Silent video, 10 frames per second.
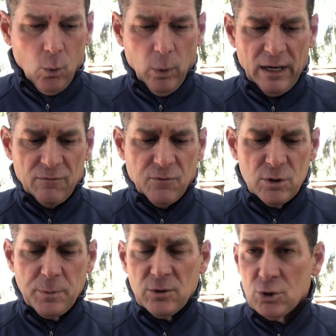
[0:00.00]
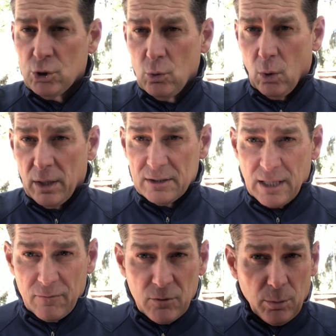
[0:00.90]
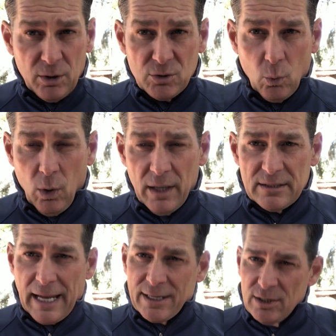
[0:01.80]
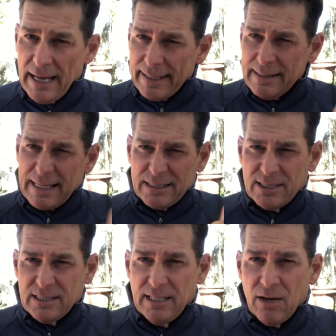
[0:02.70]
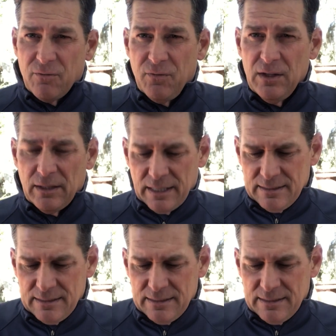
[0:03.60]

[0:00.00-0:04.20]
When I first put the shoe on, as comfortable as it was, I could not get that snug feeling.